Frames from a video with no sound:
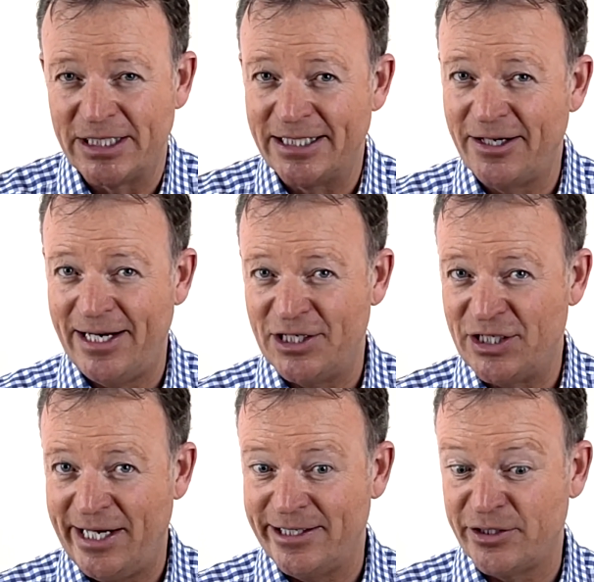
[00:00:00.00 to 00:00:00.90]
I don't actually
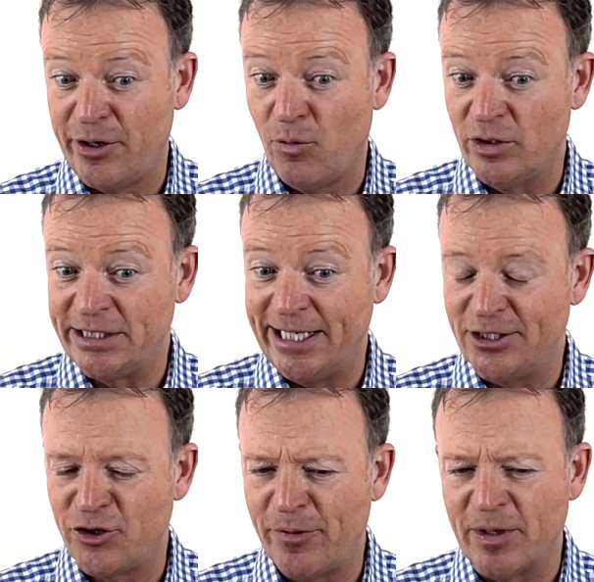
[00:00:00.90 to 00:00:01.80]
necessarily want any
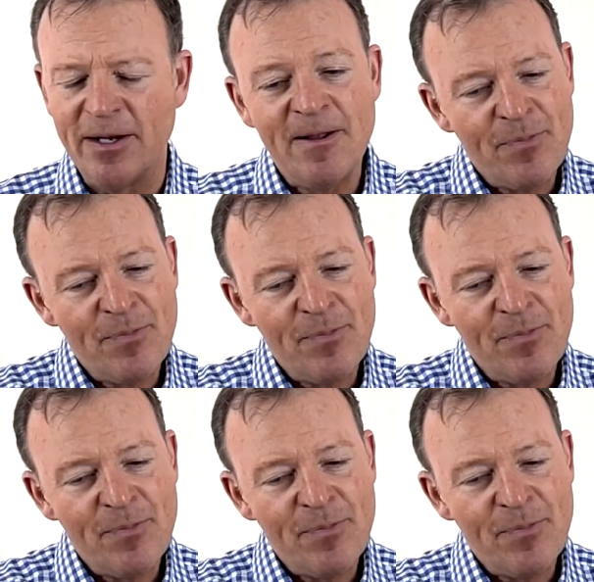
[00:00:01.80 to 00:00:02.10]
treatment.